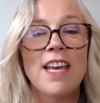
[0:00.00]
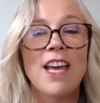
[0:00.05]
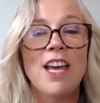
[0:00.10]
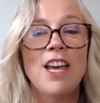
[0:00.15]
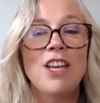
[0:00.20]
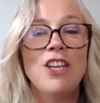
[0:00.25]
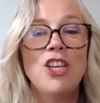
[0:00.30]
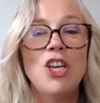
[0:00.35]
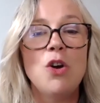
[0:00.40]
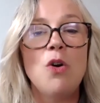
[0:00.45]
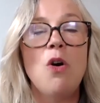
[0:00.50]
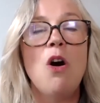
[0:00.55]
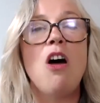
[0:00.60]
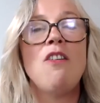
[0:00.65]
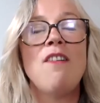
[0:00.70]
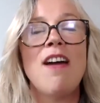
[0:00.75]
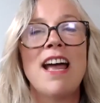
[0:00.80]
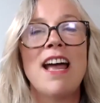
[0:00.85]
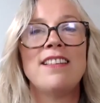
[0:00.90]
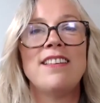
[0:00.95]
you are
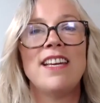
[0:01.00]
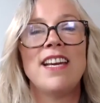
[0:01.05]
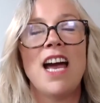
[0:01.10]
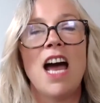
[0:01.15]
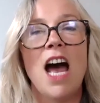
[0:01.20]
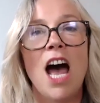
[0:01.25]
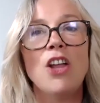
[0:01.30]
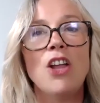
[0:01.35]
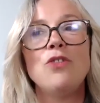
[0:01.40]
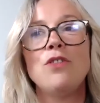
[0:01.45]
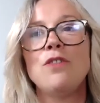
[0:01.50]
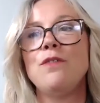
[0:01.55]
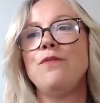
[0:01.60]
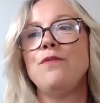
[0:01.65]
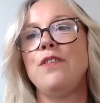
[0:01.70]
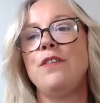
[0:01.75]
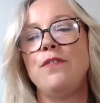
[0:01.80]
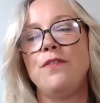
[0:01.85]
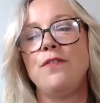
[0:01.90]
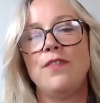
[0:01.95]
adding
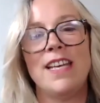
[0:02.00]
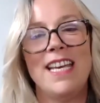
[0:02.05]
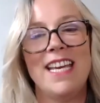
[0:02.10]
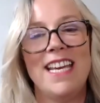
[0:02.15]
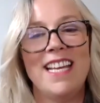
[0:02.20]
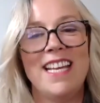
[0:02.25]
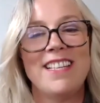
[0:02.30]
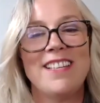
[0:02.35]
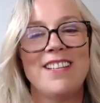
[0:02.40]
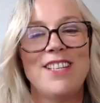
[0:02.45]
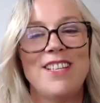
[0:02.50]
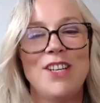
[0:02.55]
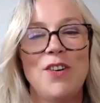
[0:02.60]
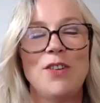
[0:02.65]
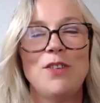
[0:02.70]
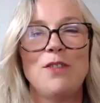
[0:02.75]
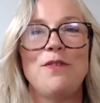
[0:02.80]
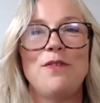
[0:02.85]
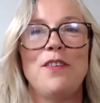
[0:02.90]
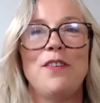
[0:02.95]
150 to
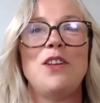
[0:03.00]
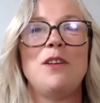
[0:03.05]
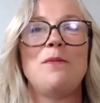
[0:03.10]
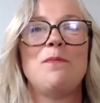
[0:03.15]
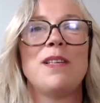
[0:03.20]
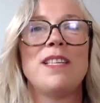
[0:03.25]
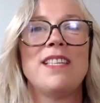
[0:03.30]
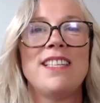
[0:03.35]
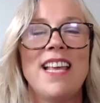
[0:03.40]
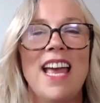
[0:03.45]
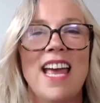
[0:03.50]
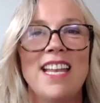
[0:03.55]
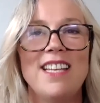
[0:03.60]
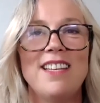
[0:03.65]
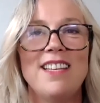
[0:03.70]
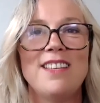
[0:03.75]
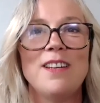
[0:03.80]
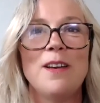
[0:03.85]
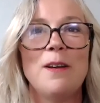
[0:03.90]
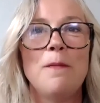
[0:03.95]

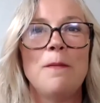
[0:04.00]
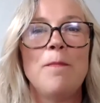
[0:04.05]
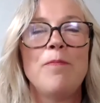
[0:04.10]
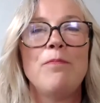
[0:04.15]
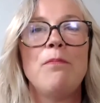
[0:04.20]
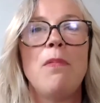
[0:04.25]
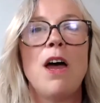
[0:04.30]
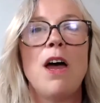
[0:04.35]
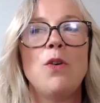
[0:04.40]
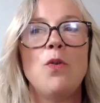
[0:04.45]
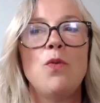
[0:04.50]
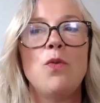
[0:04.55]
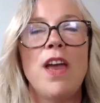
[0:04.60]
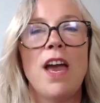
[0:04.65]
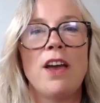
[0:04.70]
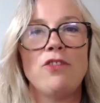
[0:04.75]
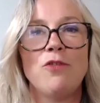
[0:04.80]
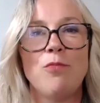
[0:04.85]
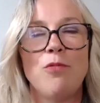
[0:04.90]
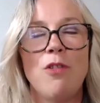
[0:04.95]
250% by all the
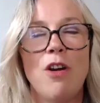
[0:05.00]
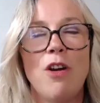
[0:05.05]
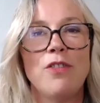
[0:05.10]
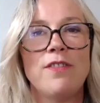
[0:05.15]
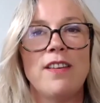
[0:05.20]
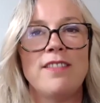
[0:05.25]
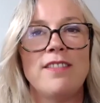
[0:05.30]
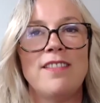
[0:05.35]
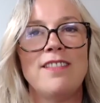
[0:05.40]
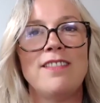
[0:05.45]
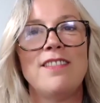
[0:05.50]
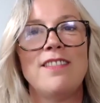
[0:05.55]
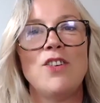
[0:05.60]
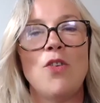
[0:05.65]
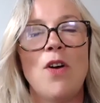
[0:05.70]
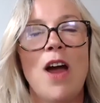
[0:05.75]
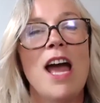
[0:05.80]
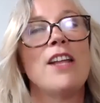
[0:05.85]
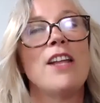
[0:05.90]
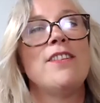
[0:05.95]
extra processes
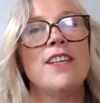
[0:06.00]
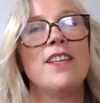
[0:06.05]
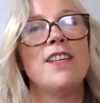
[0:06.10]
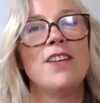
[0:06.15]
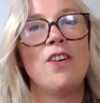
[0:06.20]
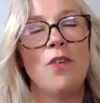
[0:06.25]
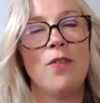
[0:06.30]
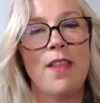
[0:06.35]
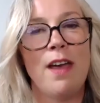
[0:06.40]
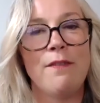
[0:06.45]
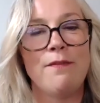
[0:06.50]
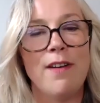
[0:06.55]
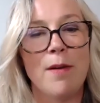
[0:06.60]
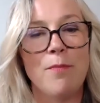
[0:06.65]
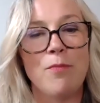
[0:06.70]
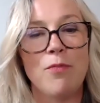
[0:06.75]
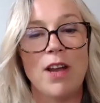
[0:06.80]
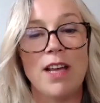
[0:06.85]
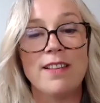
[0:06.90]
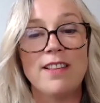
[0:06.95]
you're adding on that
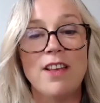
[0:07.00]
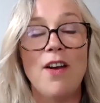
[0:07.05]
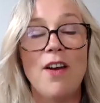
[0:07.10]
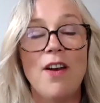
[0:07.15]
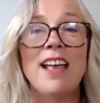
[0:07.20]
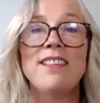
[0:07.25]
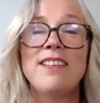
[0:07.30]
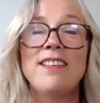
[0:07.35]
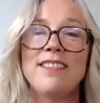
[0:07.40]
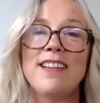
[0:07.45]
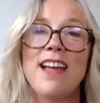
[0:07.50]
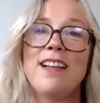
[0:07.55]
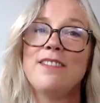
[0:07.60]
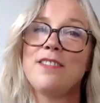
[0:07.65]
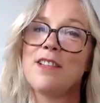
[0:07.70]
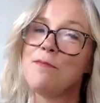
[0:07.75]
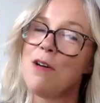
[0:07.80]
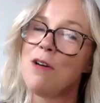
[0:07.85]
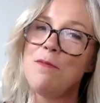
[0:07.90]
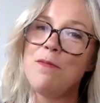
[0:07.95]
fabric. So as it stands at
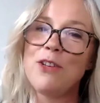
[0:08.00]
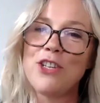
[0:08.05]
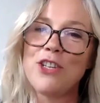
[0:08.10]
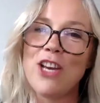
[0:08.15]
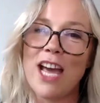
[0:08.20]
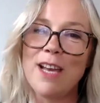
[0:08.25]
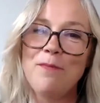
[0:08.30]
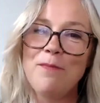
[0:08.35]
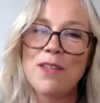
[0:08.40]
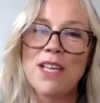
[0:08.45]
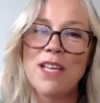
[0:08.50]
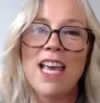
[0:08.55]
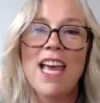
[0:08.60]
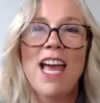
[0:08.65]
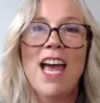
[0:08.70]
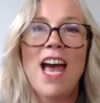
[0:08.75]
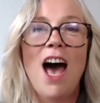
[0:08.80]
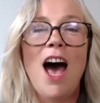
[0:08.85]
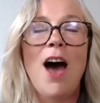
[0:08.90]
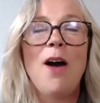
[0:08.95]
the moment, James,
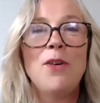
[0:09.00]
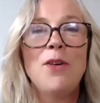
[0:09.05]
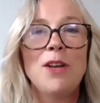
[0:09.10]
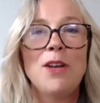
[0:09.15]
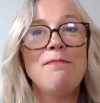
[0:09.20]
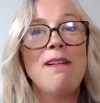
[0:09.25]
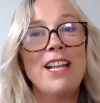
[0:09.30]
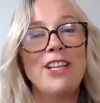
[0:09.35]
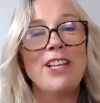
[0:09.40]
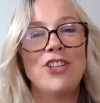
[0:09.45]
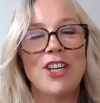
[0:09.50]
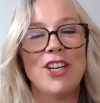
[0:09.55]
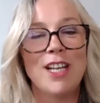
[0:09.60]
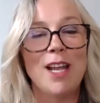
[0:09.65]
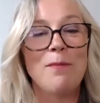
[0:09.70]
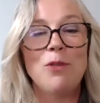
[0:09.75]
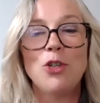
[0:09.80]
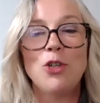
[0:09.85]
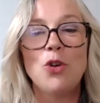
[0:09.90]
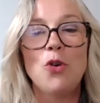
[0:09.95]
I would imagine,
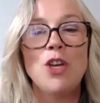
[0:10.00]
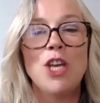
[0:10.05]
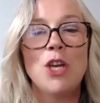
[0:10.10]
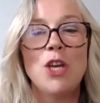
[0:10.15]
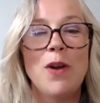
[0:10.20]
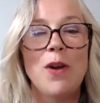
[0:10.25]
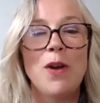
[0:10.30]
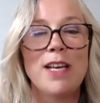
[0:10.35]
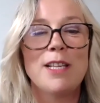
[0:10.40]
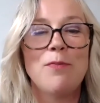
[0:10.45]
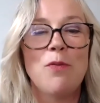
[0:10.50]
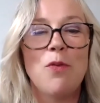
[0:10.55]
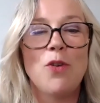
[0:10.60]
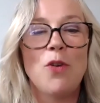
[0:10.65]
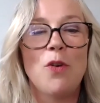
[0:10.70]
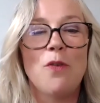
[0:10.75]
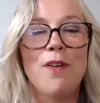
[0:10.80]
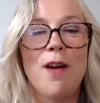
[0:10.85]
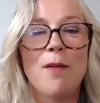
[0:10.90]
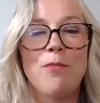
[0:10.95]
I'm sure you export
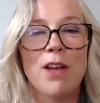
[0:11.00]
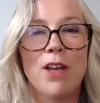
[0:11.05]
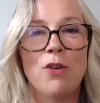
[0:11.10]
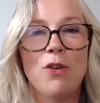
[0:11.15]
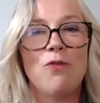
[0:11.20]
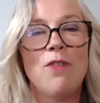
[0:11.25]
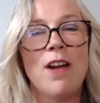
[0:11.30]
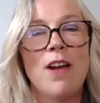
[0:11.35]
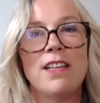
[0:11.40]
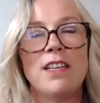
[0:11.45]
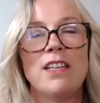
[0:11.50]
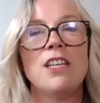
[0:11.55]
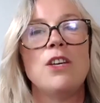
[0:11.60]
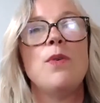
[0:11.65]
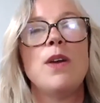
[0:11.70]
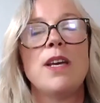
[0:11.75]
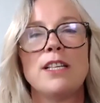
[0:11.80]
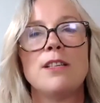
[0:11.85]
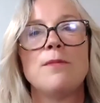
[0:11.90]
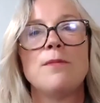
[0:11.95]
your fabric already. You
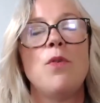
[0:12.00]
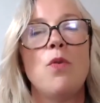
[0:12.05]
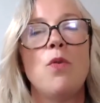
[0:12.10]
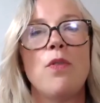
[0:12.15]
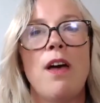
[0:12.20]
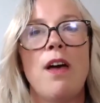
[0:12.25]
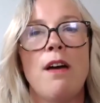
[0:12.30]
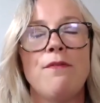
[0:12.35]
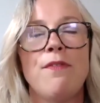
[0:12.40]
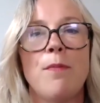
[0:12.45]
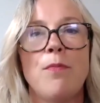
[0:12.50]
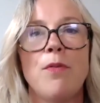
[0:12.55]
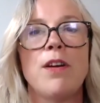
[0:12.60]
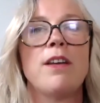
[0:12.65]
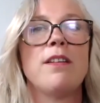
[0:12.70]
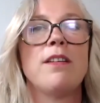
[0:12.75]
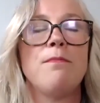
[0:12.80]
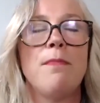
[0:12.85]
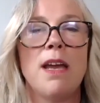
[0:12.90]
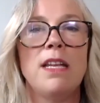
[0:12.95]
export that fabric as made